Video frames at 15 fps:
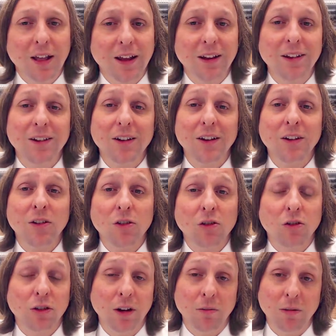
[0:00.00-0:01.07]
That is
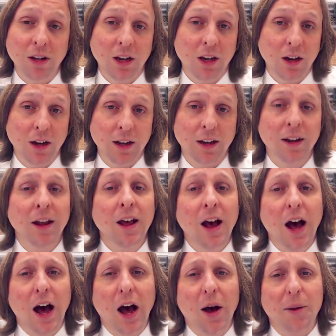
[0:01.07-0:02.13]
extremely good.
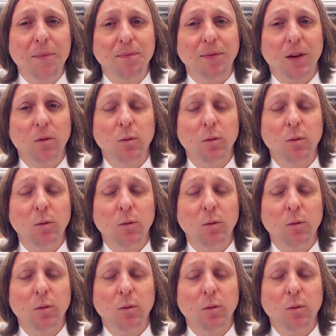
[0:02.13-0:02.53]
Um,